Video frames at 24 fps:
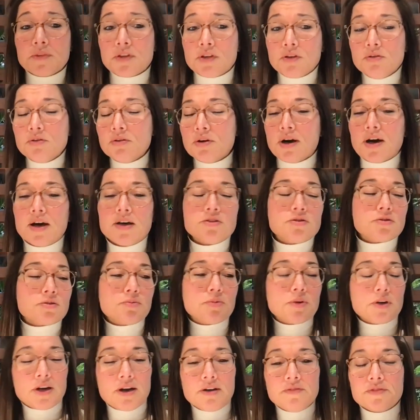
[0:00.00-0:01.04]
you guys or
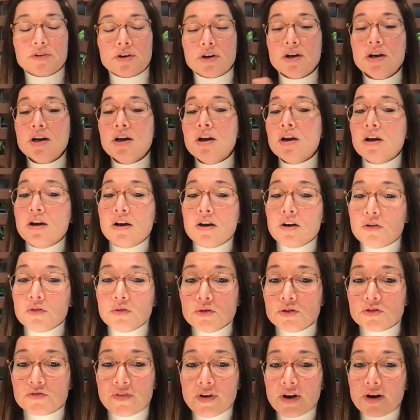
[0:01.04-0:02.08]
whatever
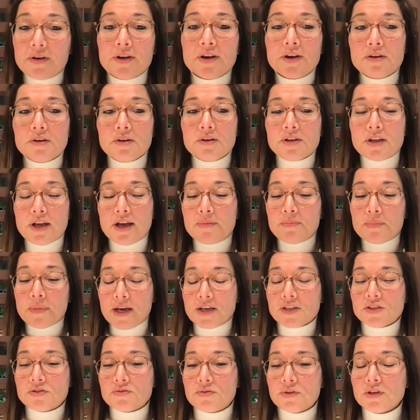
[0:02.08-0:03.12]
who's very good at
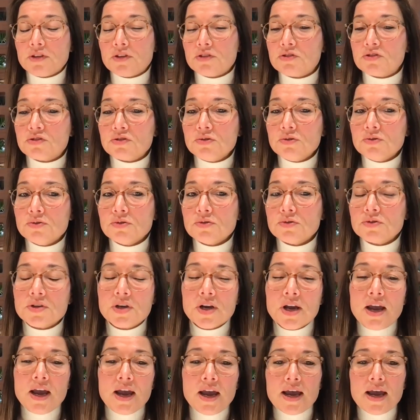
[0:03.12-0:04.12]
mastering the tools,